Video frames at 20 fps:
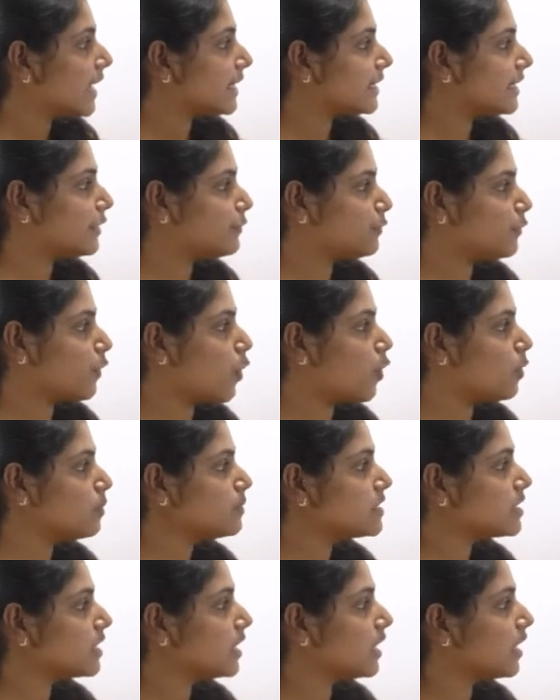that
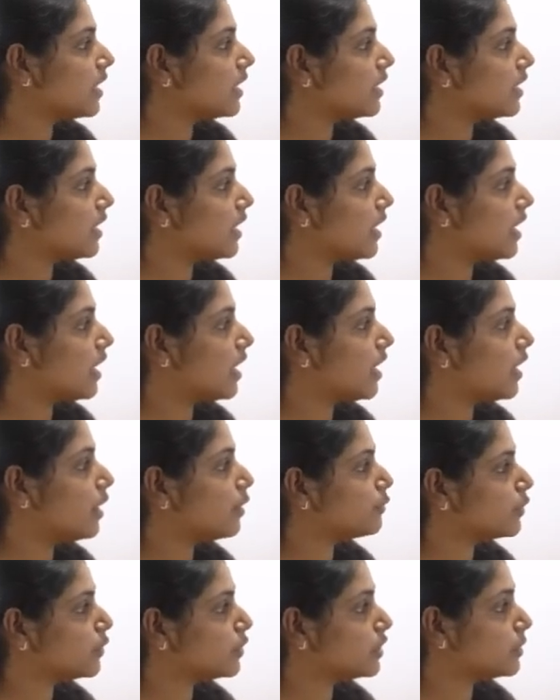forms
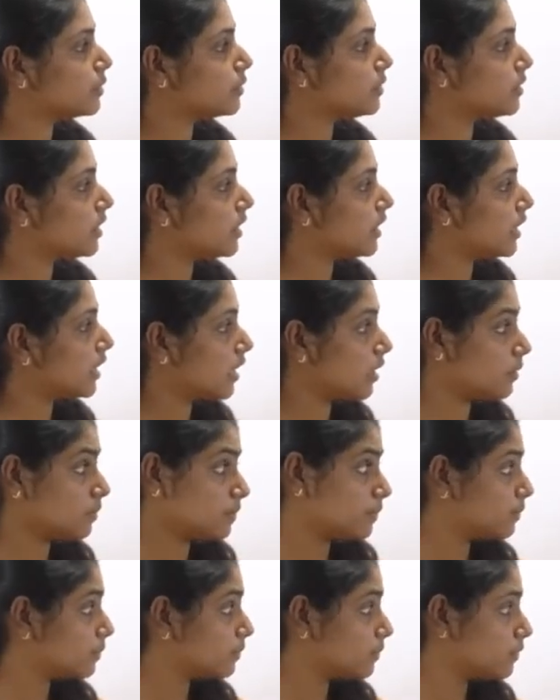uh, for uh,
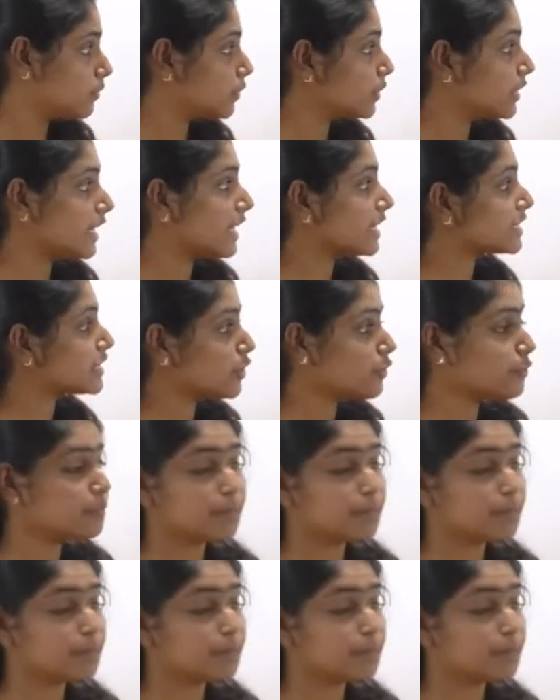for the election of